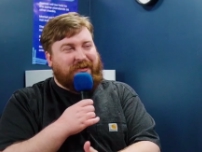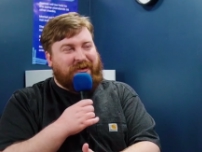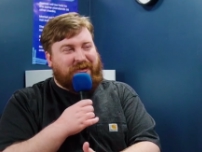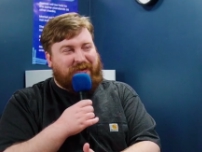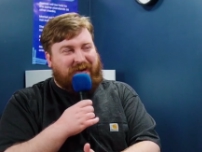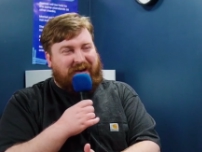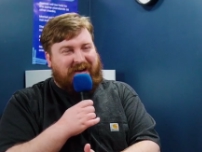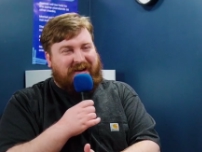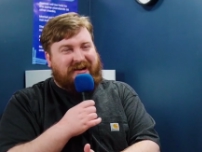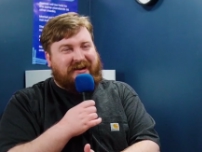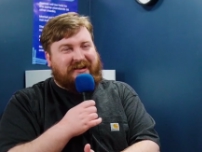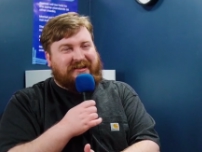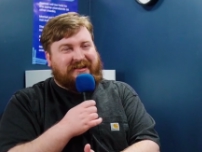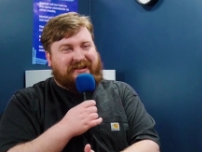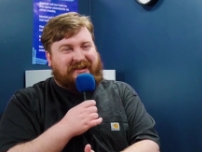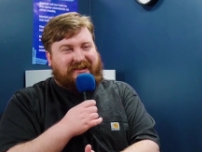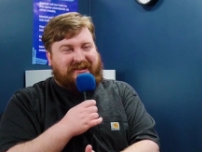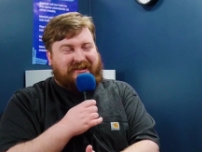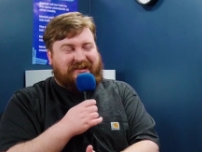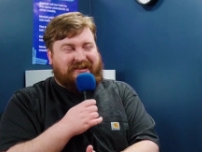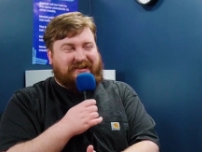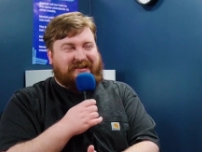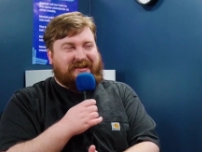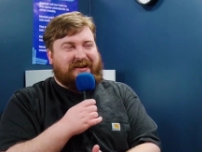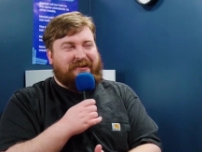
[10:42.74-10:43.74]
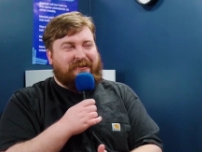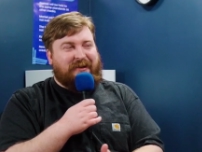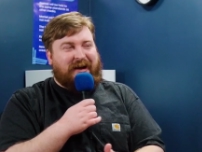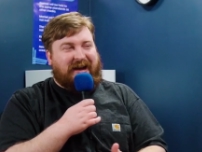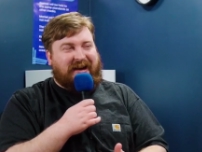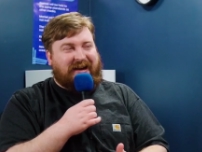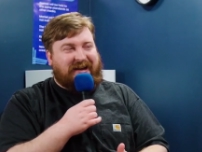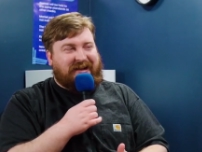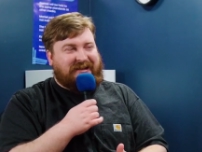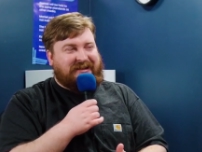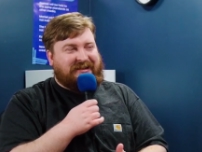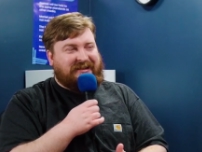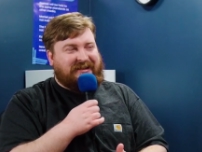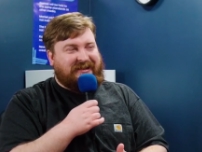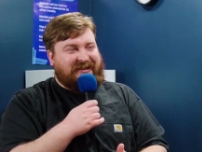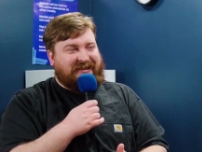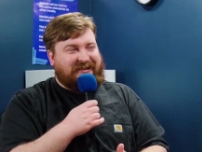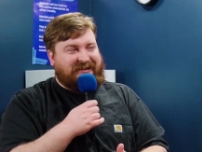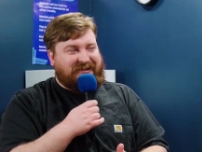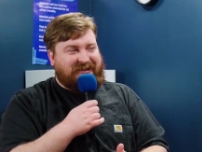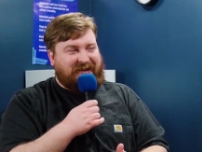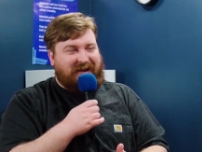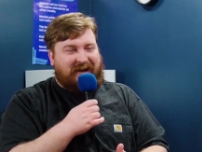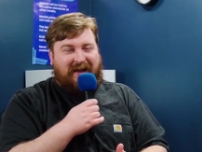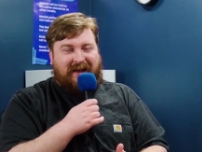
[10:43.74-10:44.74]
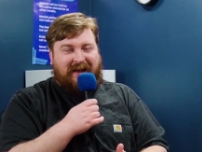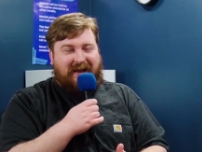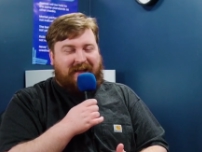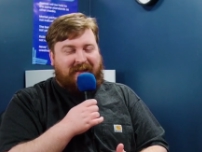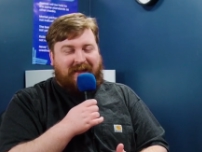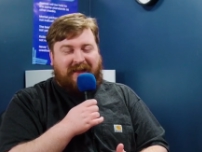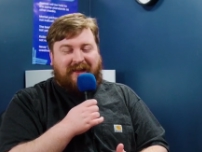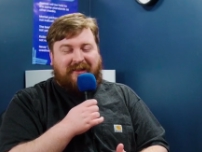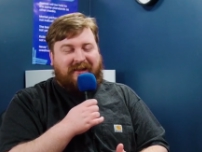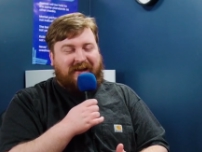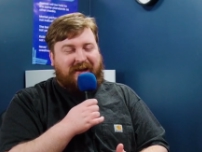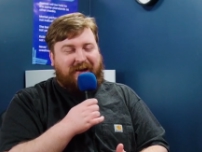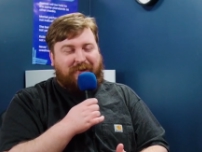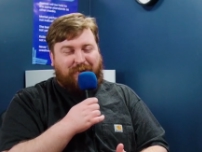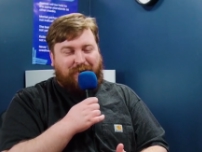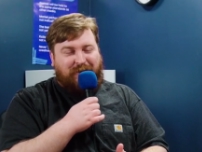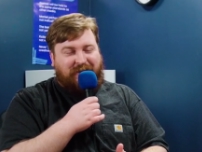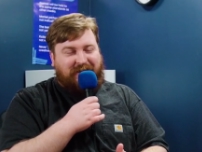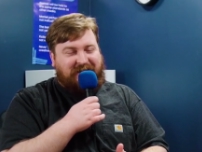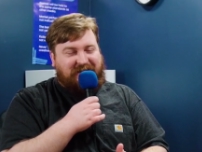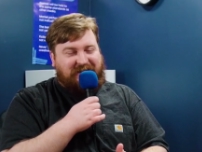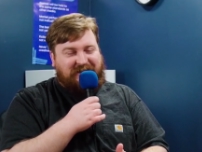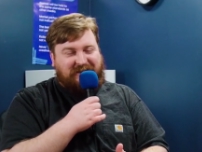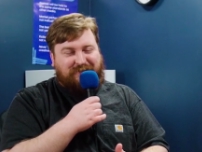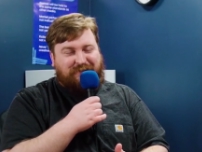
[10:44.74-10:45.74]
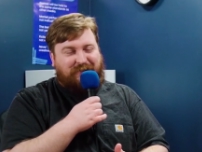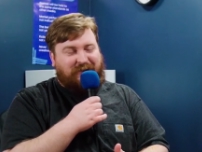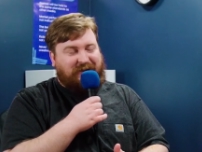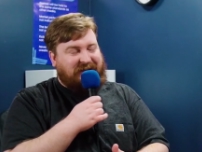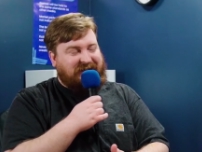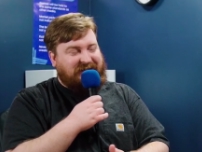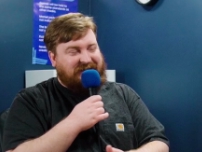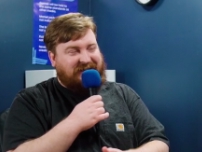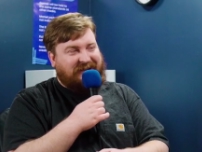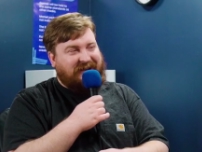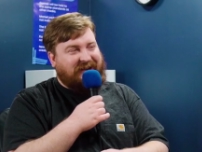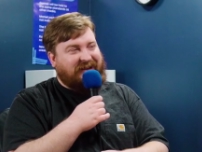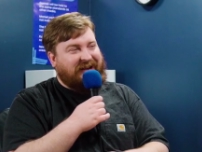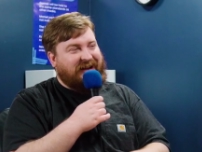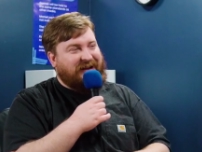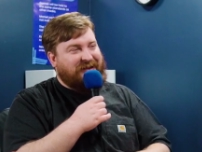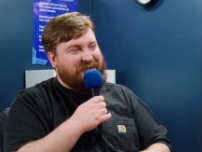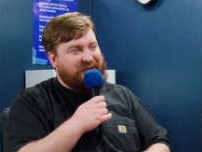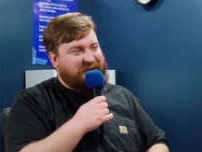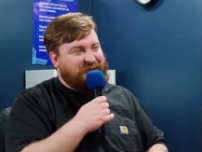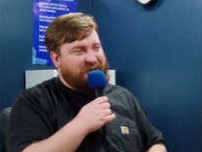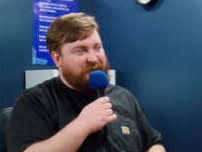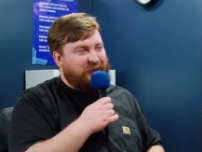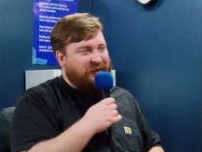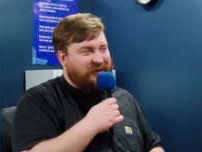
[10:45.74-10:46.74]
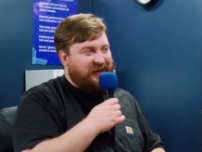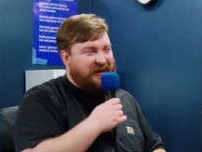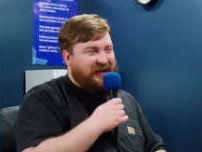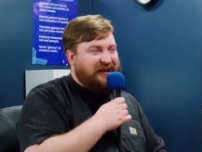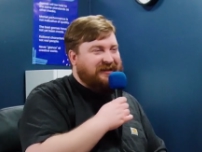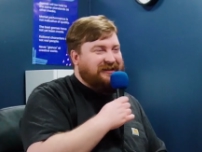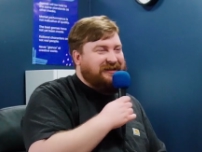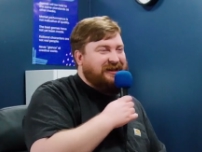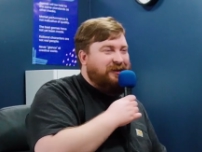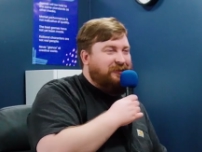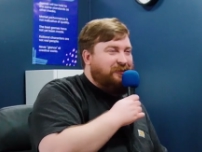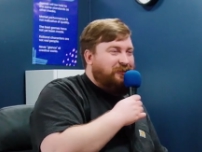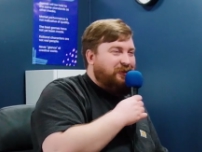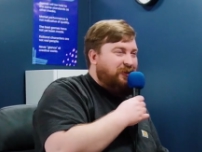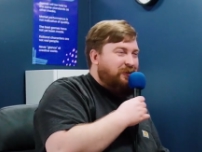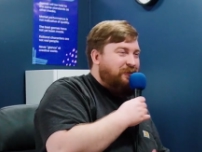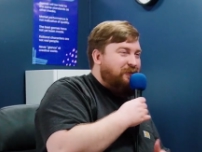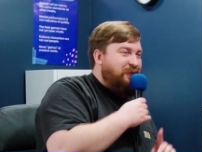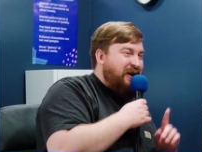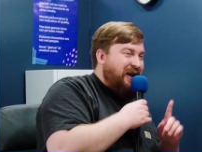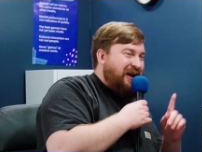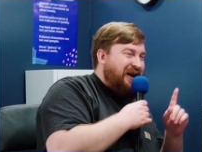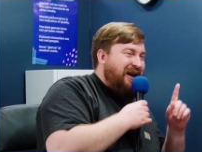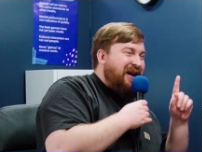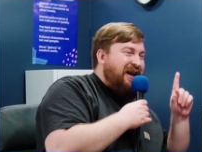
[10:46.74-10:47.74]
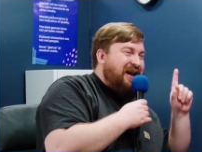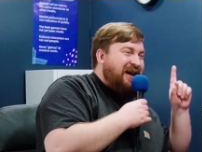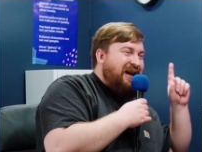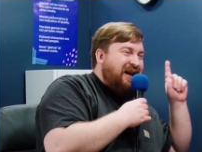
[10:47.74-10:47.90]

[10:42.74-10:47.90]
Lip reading: between cutscenes and cinematics. So I think I'm really just policing the language more than is helpful. But